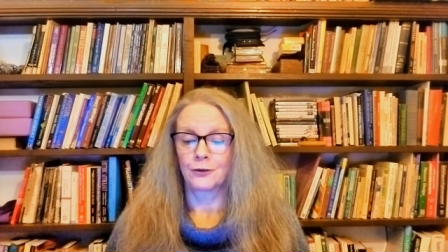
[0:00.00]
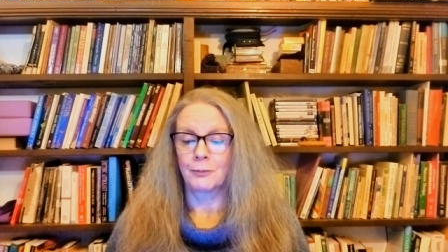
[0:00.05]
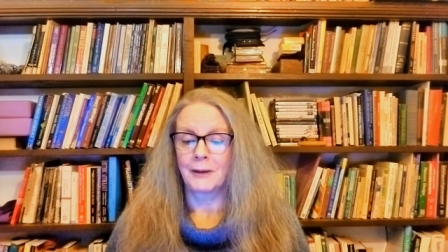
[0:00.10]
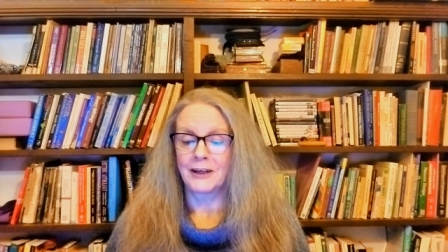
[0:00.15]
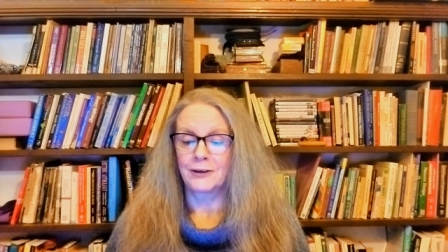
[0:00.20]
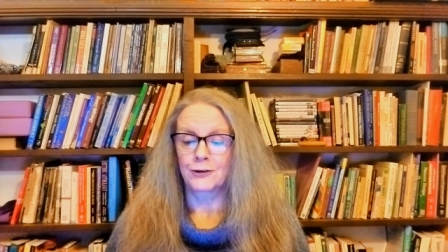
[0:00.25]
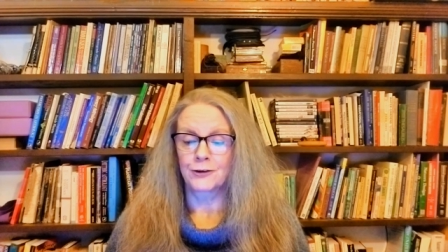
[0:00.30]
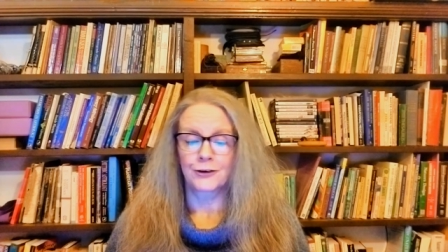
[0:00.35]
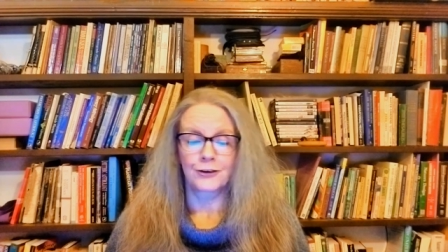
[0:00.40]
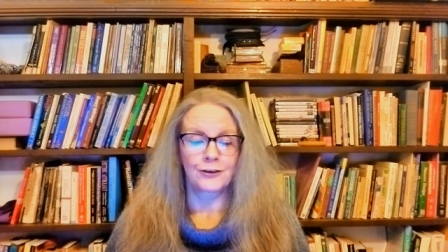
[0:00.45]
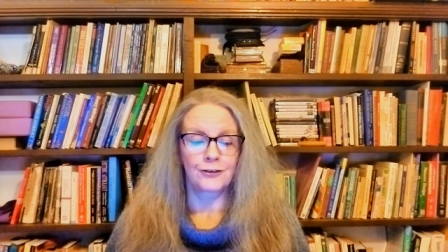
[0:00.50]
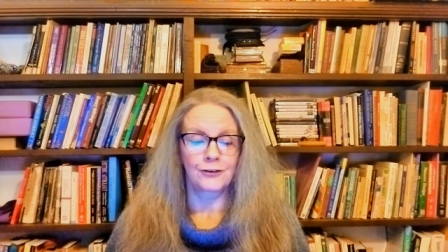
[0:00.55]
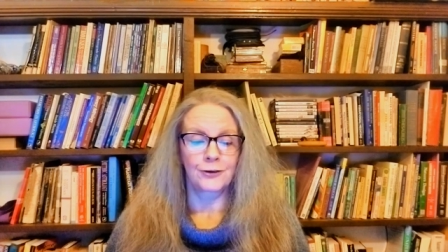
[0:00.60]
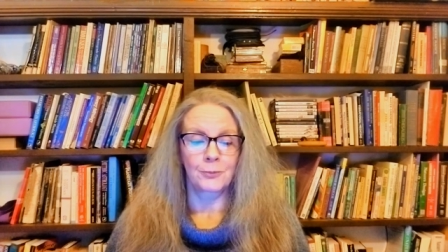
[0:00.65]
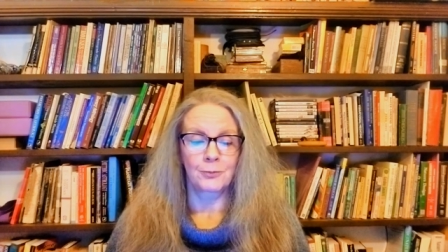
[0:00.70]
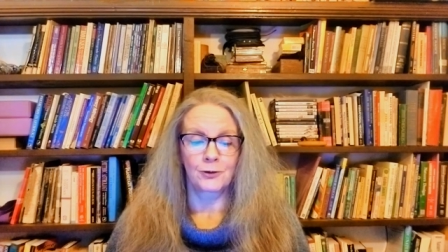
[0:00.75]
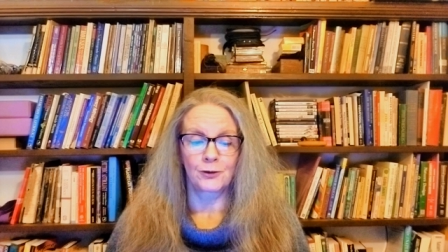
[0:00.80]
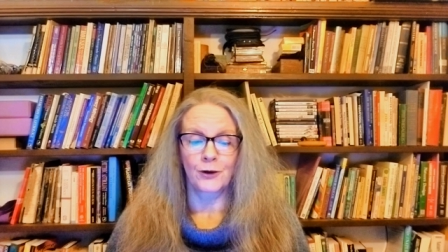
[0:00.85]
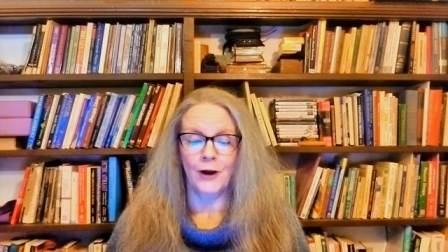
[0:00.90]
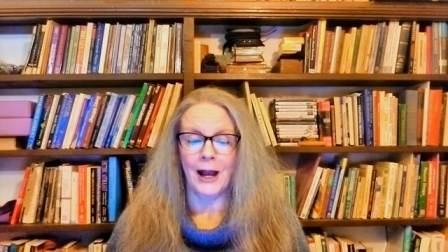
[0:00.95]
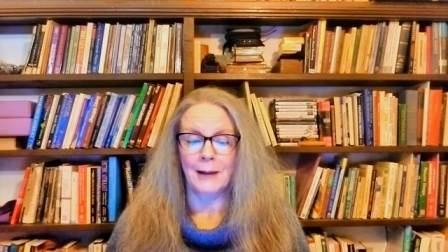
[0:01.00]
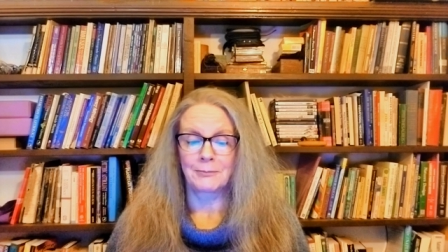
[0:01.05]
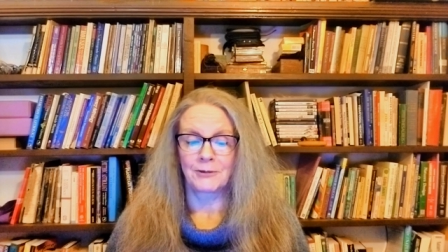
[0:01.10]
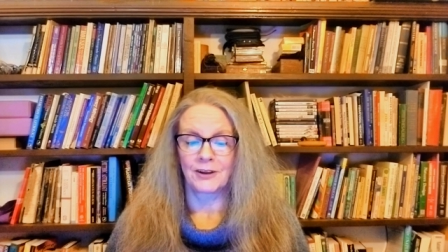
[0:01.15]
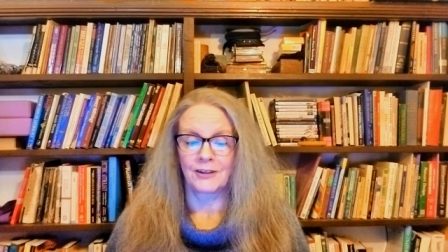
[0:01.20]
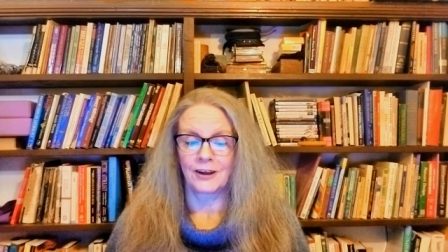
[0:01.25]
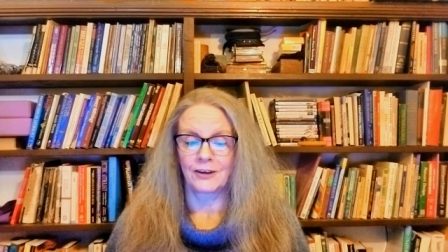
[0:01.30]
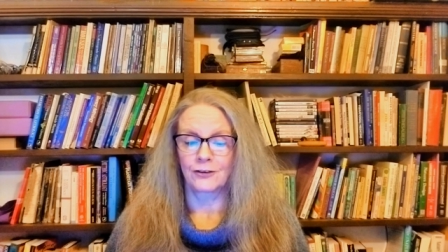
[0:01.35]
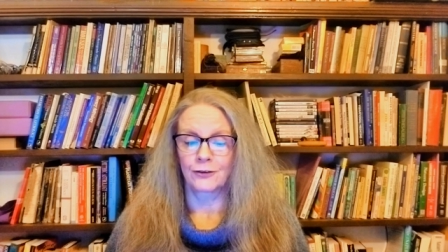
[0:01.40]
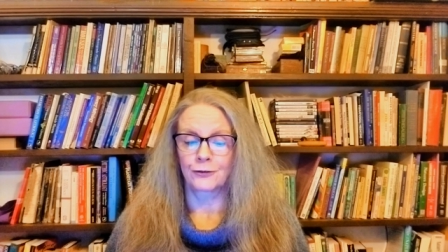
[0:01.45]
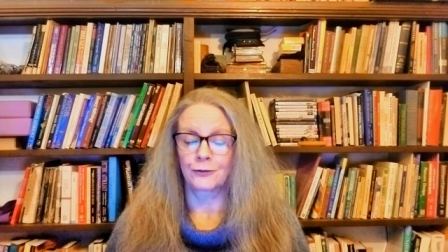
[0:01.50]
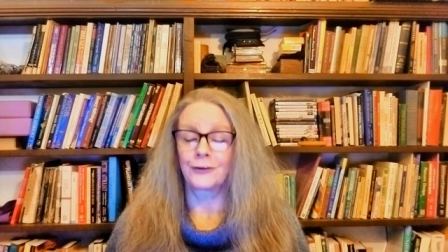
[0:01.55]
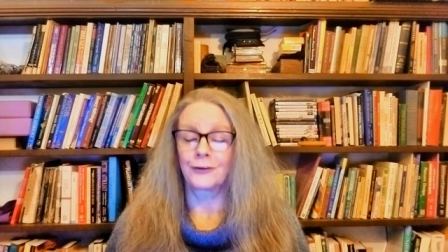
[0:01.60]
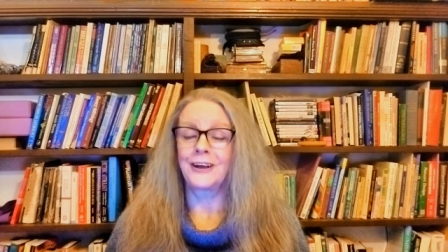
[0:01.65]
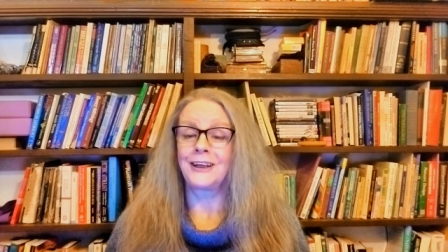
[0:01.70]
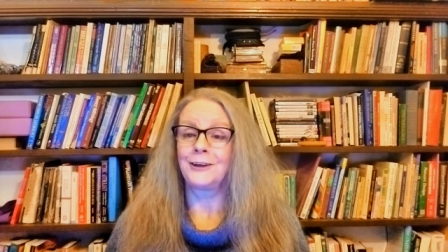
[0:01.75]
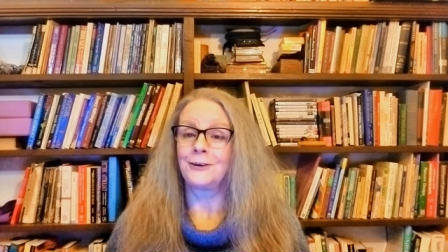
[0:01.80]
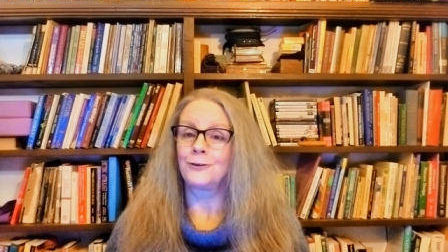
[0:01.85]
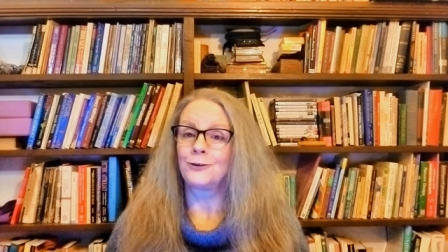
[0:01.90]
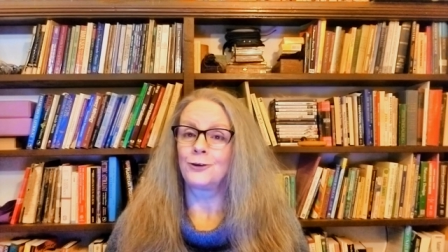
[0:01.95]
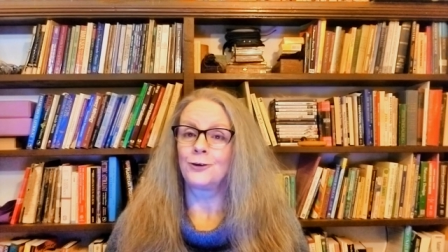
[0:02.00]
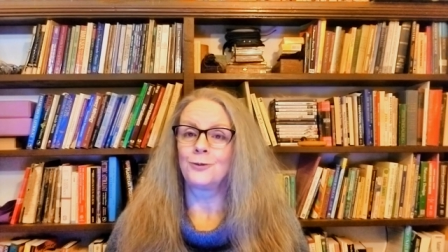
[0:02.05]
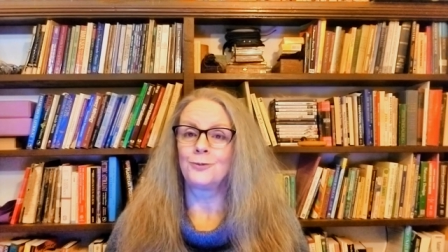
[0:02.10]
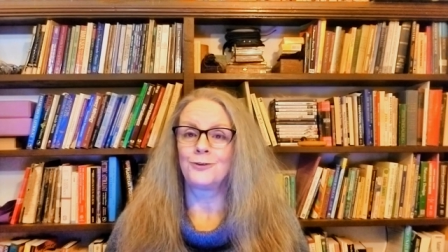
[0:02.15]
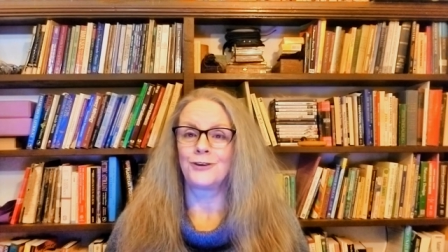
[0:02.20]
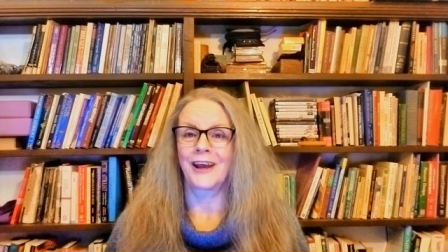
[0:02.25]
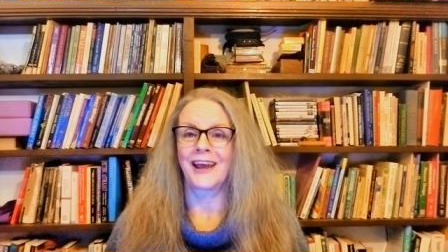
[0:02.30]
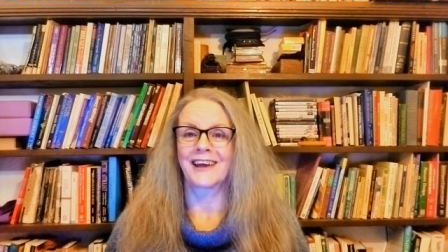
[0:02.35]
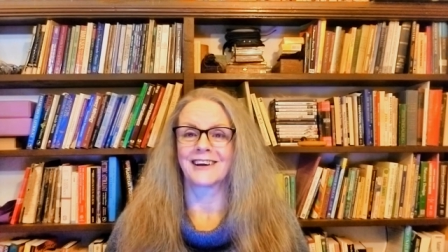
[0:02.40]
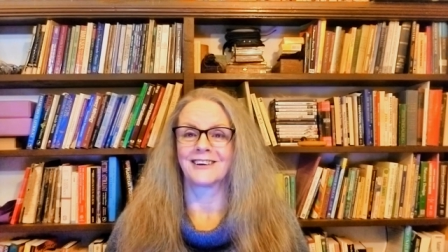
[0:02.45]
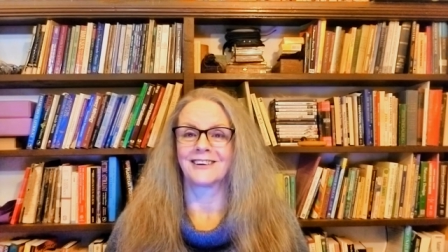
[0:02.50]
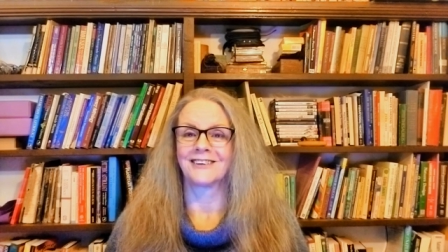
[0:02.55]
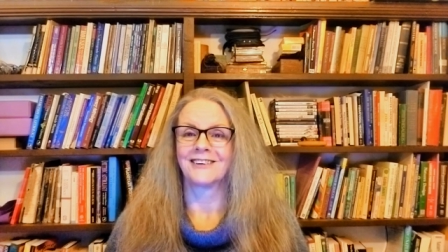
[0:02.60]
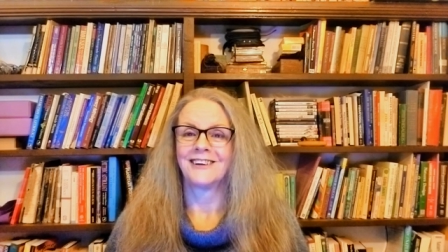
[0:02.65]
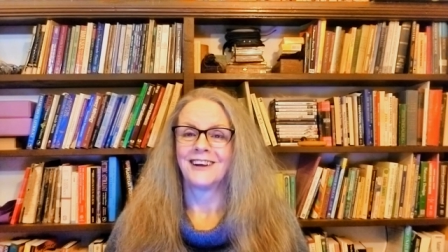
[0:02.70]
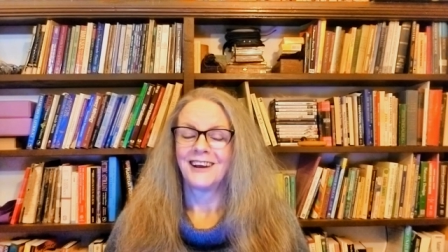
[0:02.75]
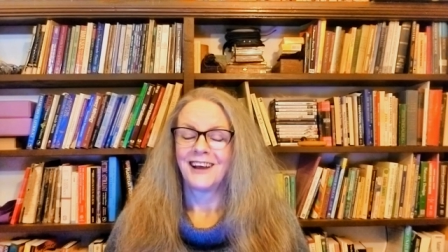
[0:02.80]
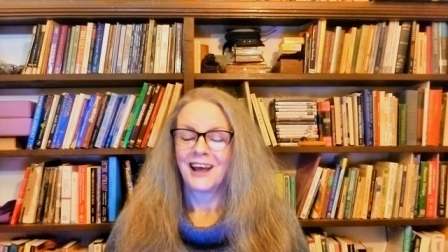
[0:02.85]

make sure to subscribe to this free YouTube channel